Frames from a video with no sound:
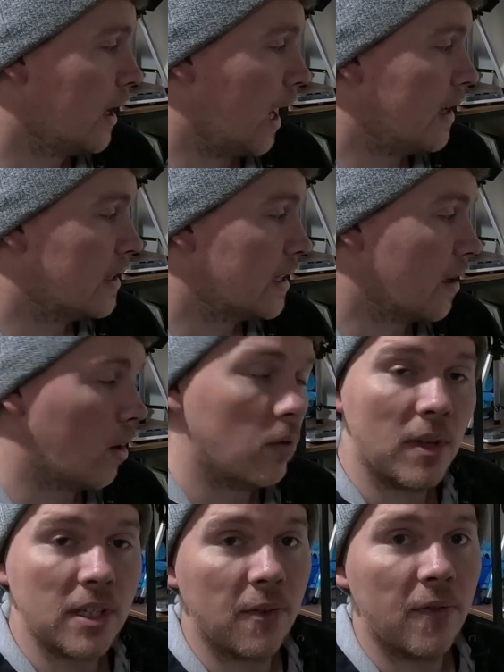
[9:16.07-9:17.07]
And it says, oh,
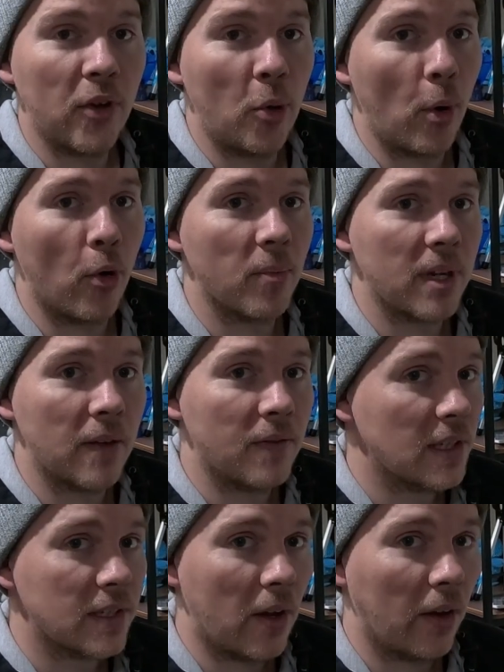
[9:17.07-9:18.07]
there's a firmware update for
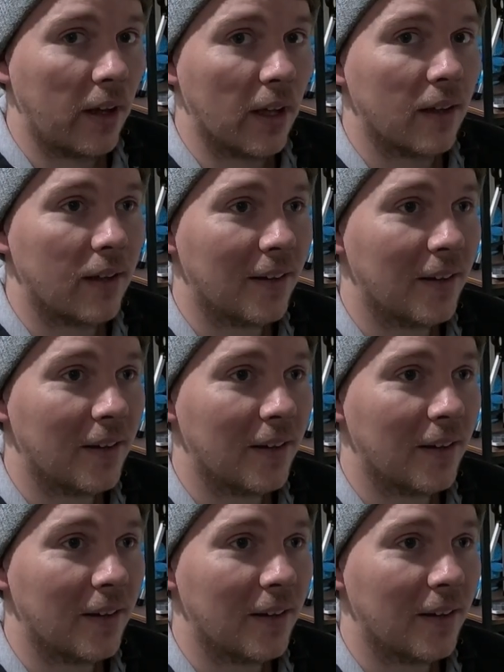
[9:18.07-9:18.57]
your socket.